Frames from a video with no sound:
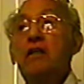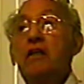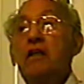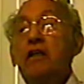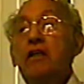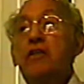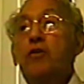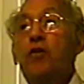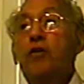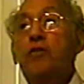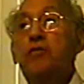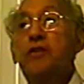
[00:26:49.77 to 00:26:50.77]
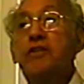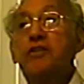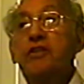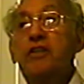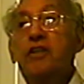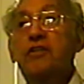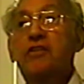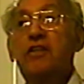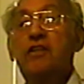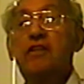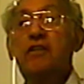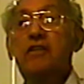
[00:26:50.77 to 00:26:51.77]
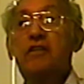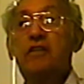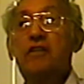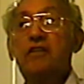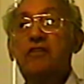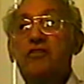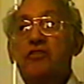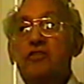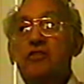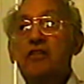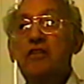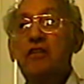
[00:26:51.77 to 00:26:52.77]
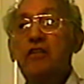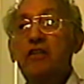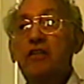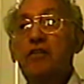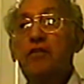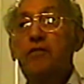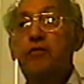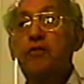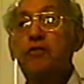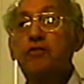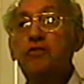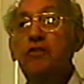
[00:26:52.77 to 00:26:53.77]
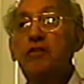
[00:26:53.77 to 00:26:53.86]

He go and visit us, and the first